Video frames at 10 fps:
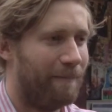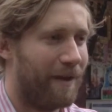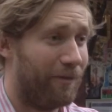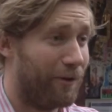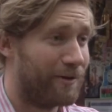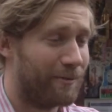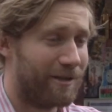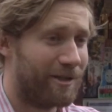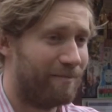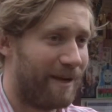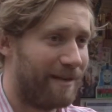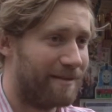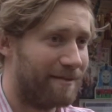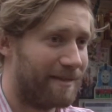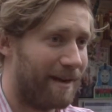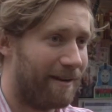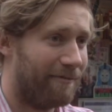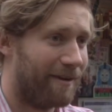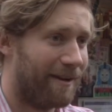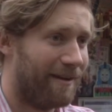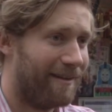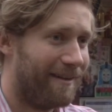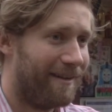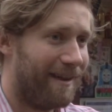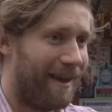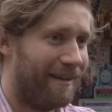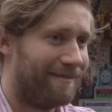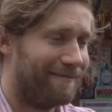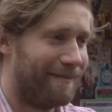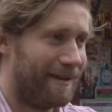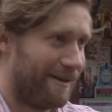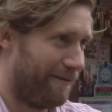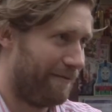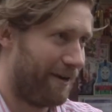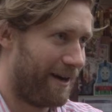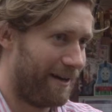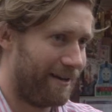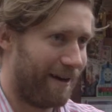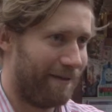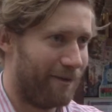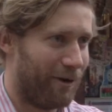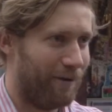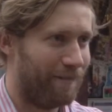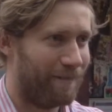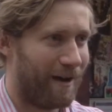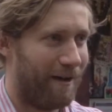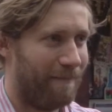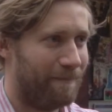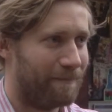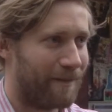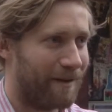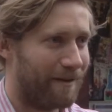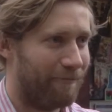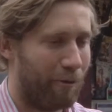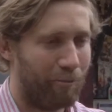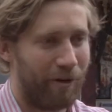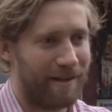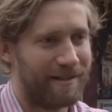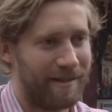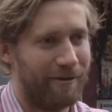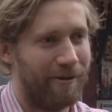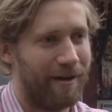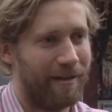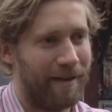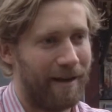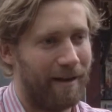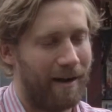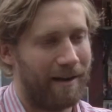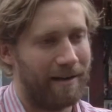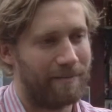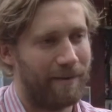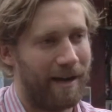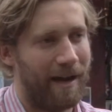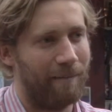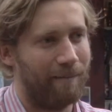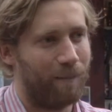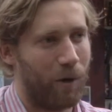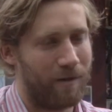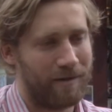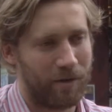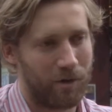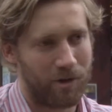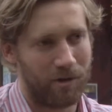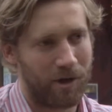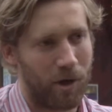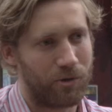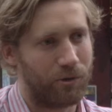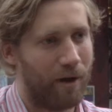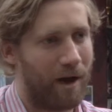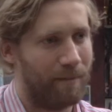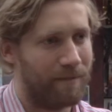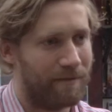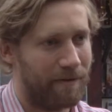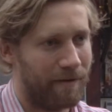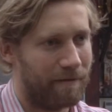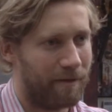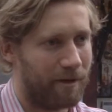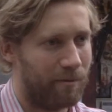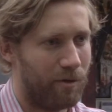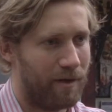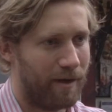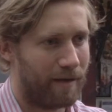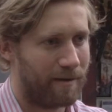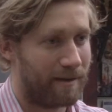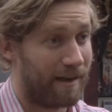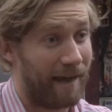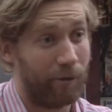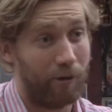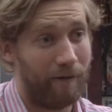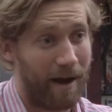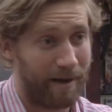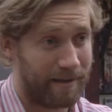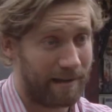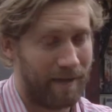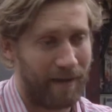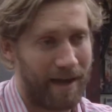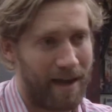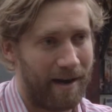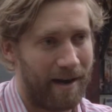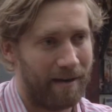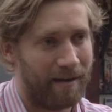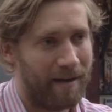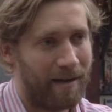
And those were the Shebeens of South Africa. And in a very kind of repressed era, they I guess became social and cultural hubs for the community to gather around and to let their hair down.